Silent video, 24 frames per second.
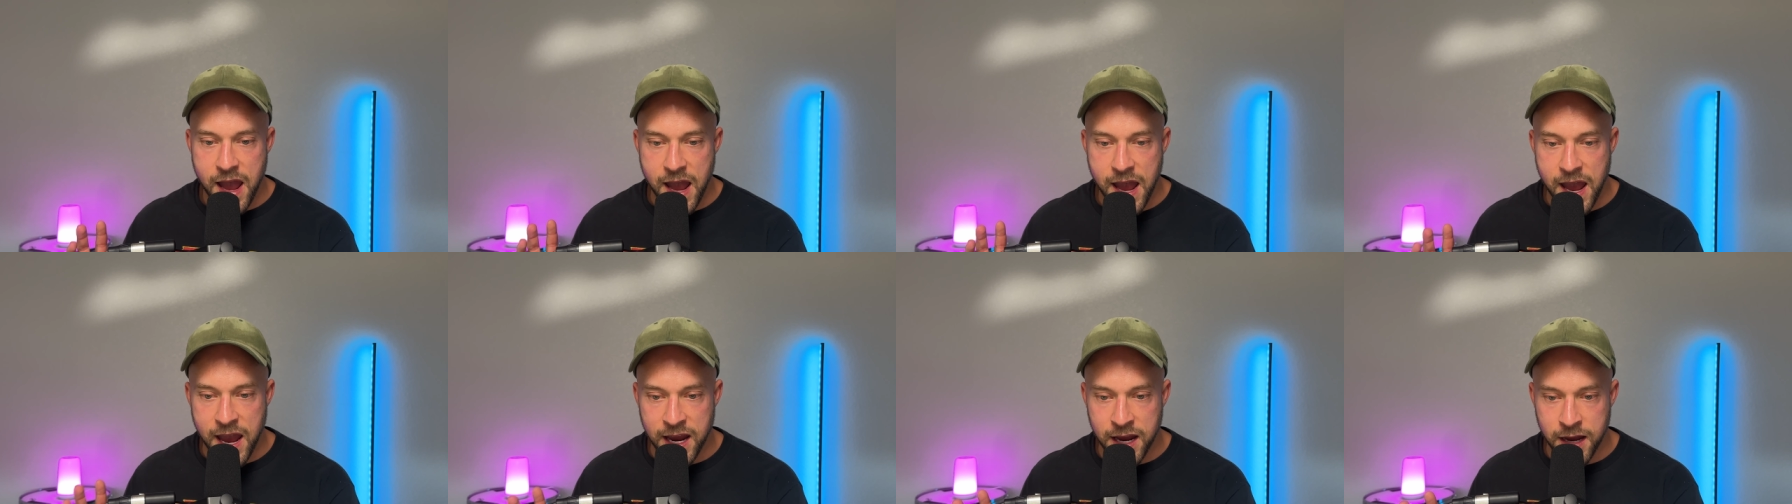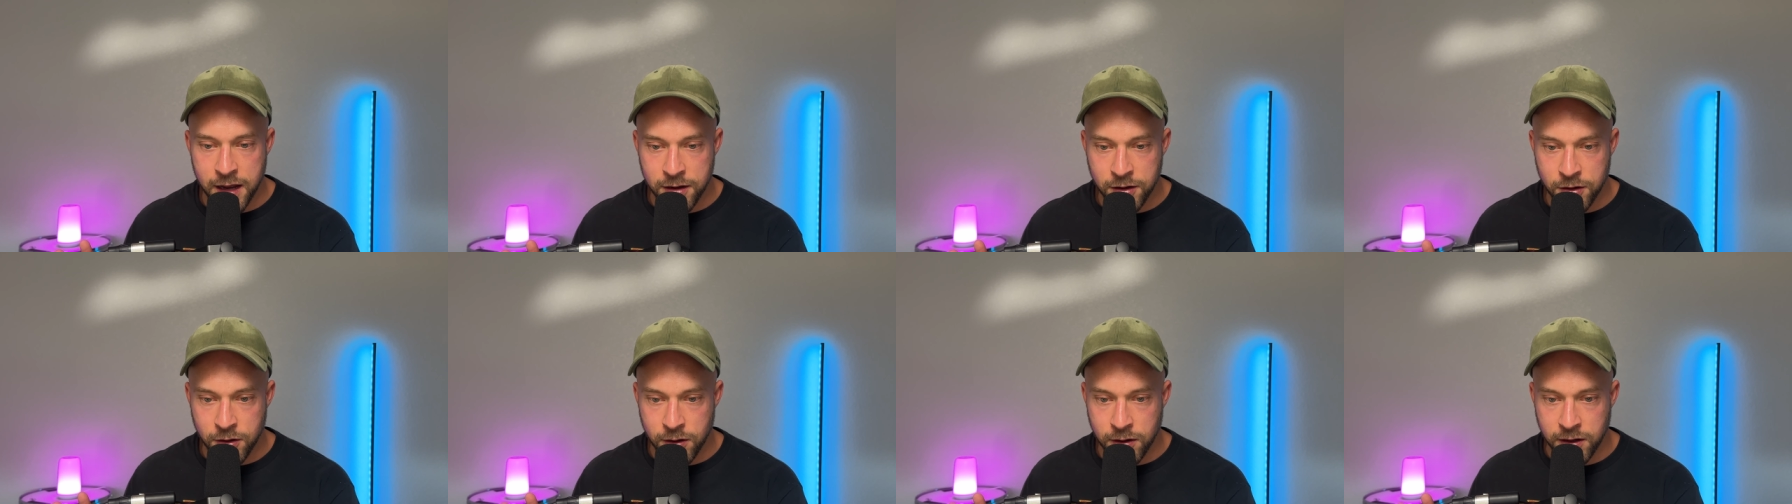
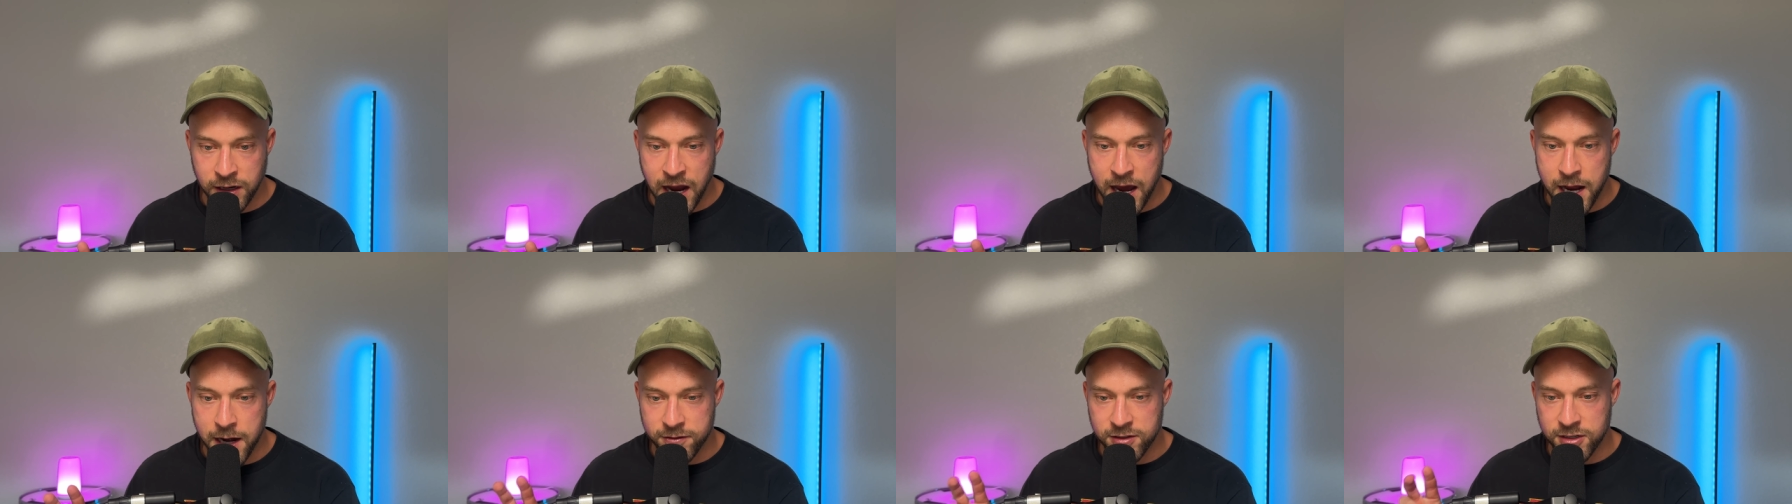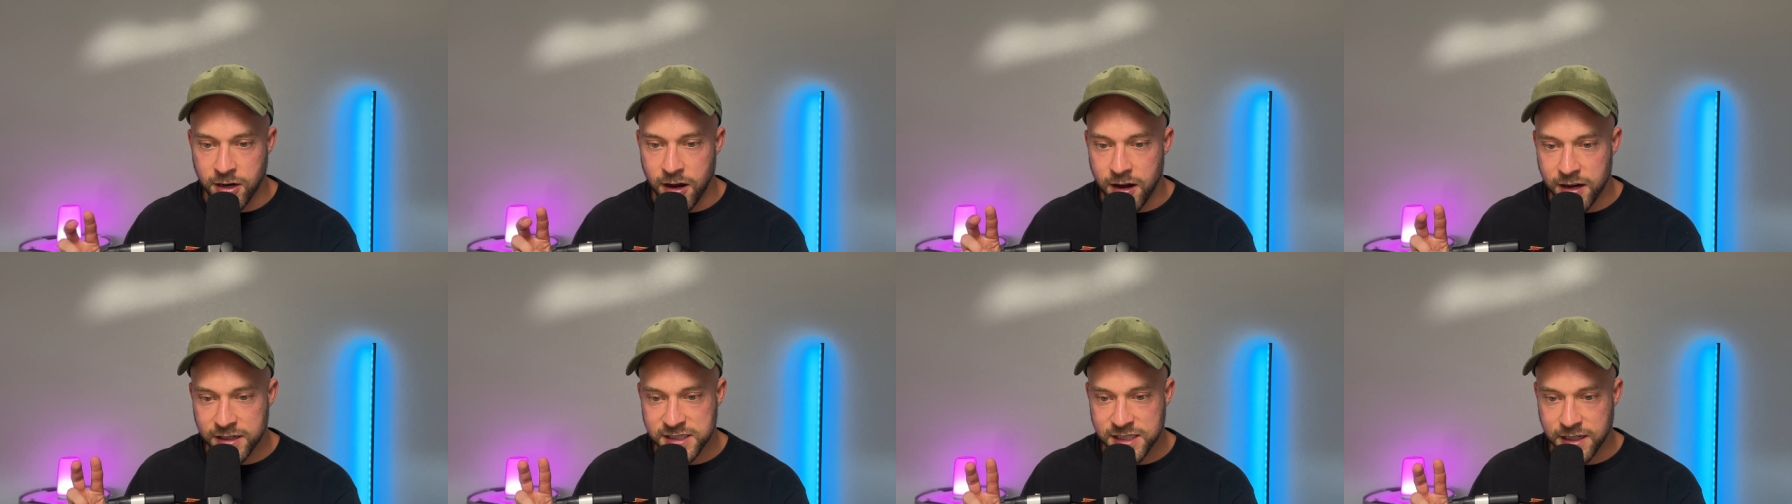and your kind of
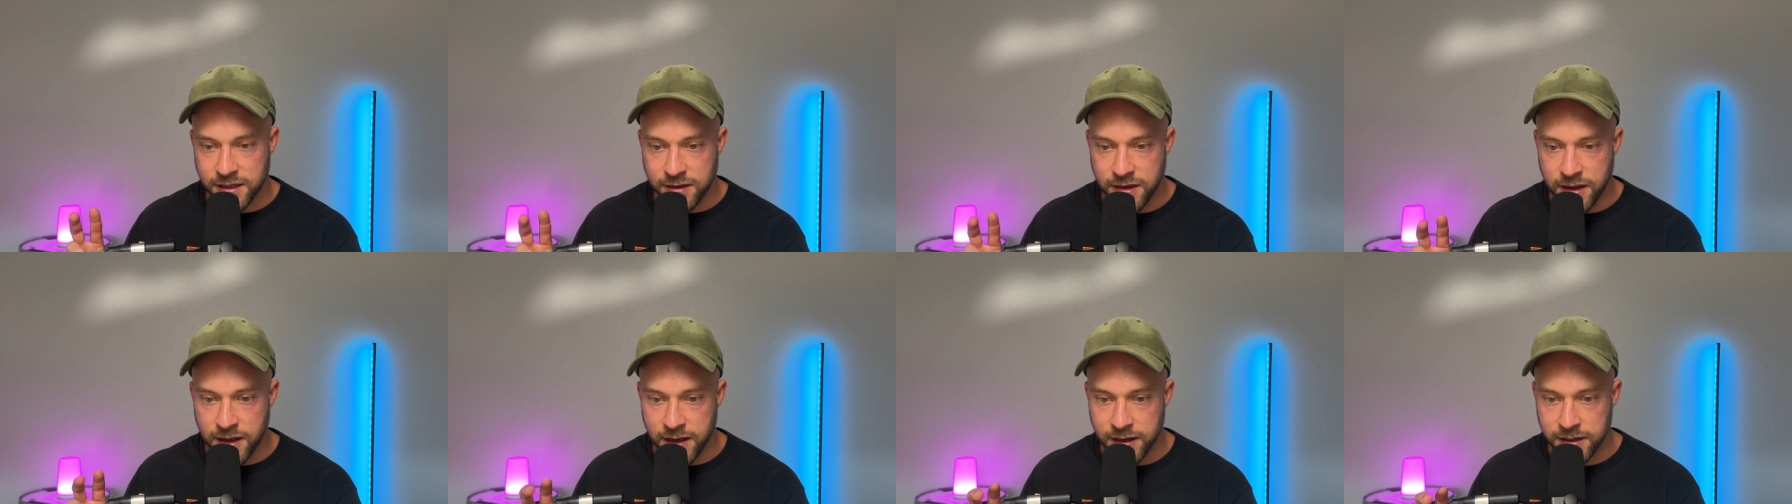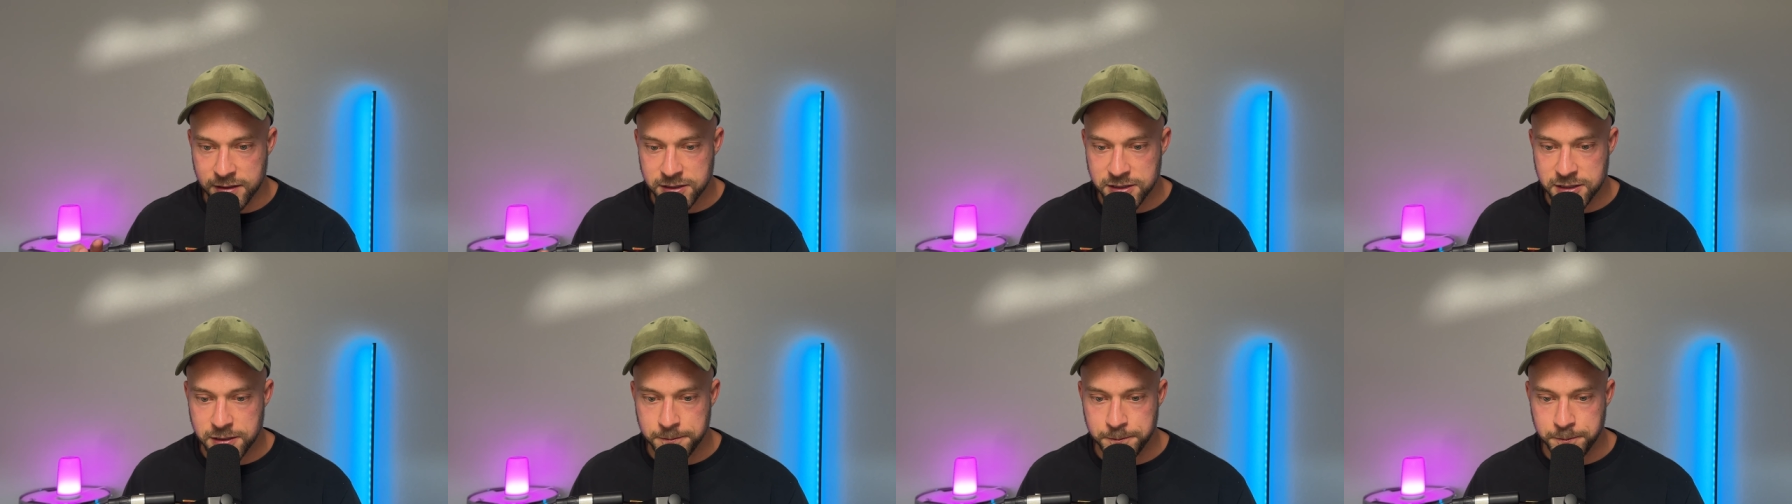toxic
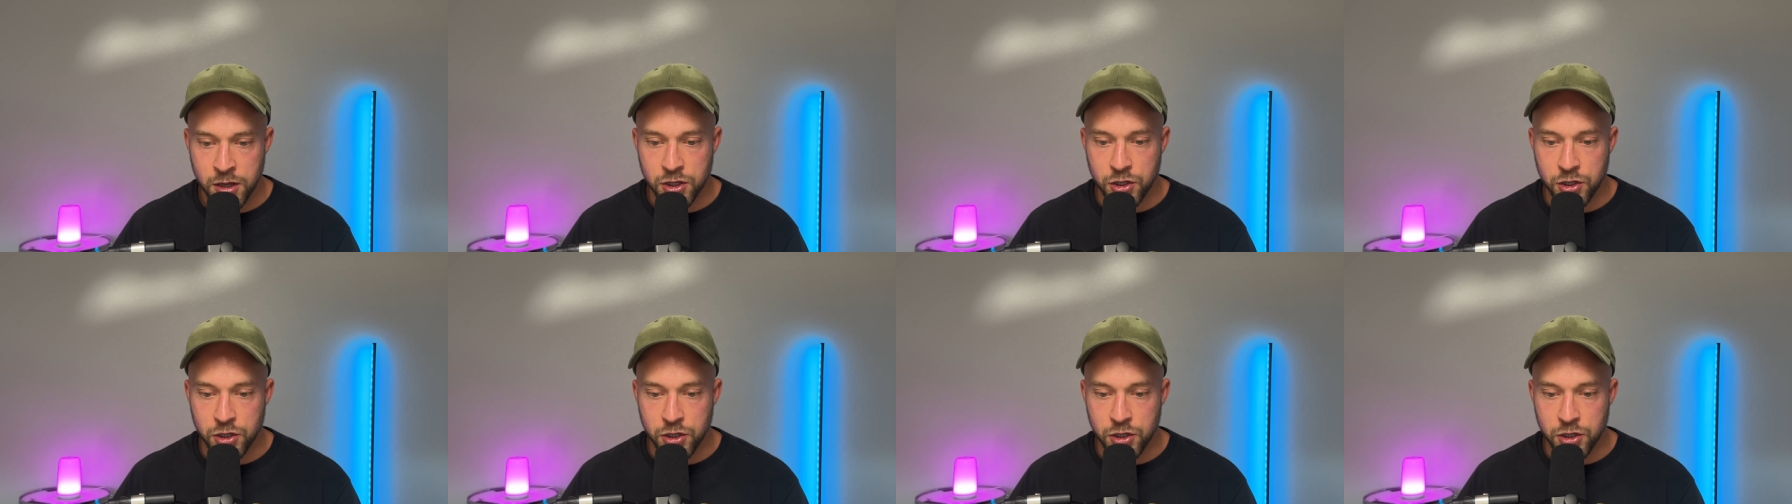things.